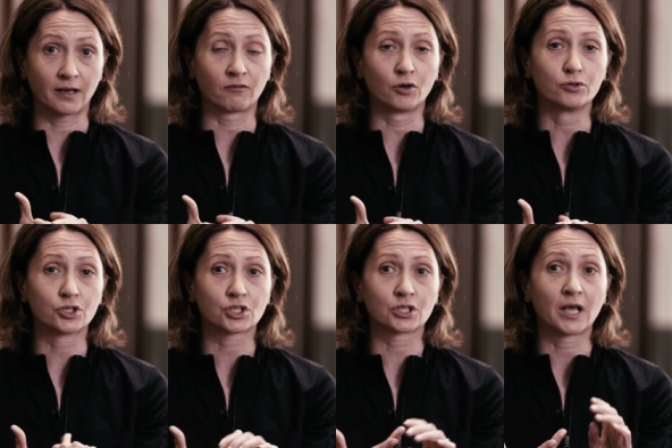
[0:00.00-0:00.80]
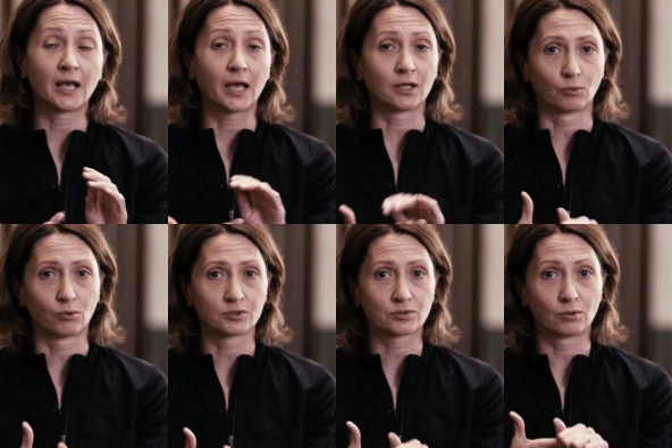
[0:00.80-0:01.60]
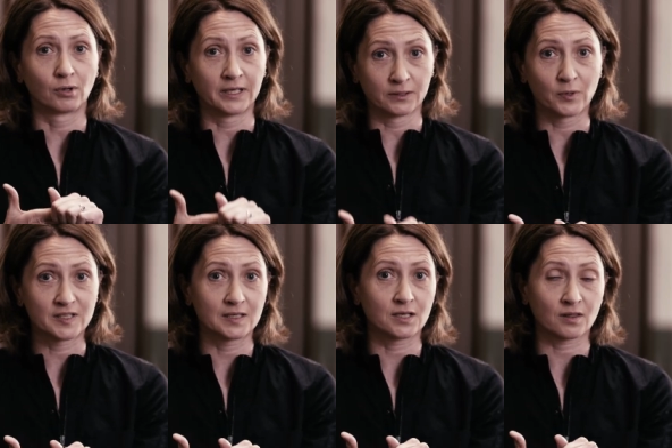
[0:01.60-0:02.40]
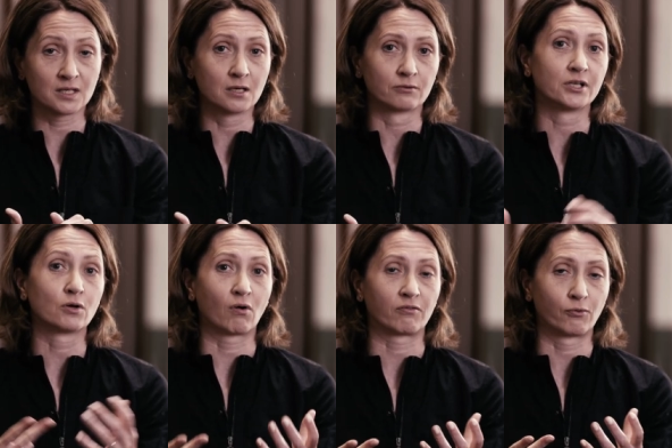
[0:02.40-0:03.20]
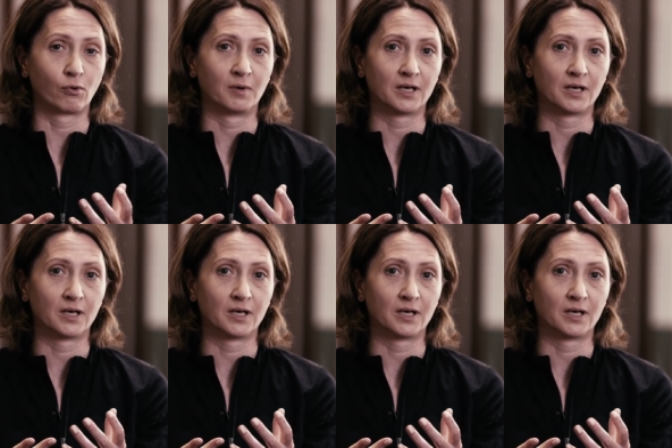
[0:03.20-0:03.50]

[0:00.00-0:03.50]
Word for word: and evolution, and also linguistic theory or formal